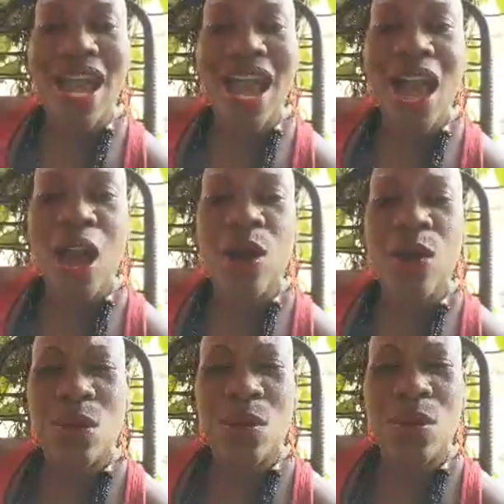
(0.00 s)

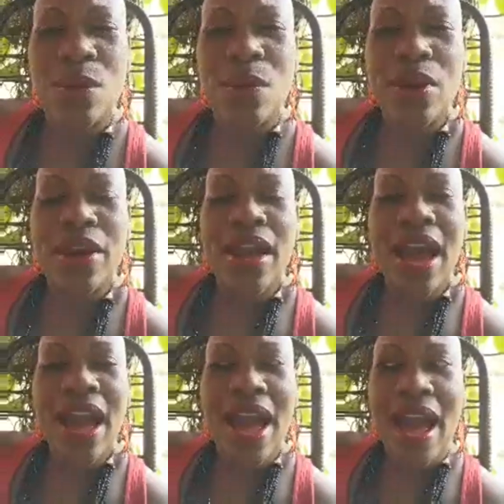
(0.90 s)
how
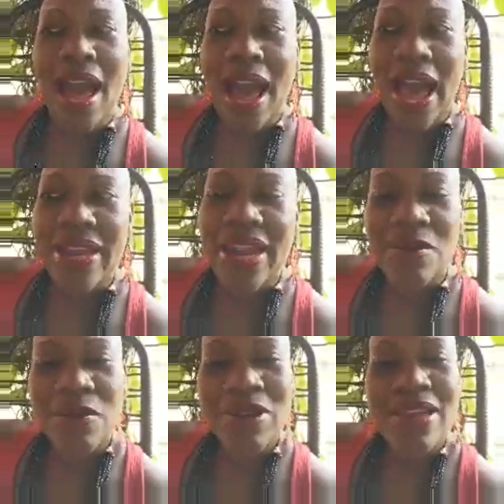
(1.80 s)
I
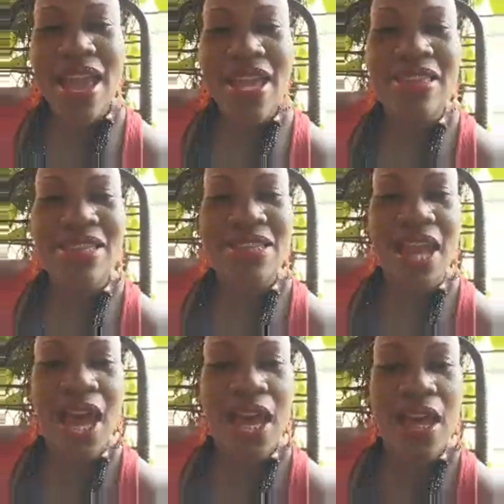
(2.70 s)
never really had the
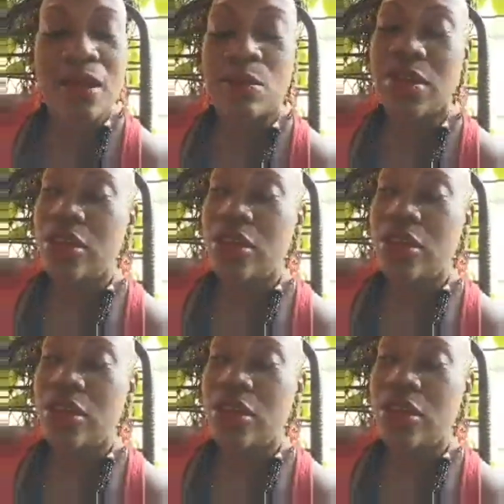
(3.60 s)
time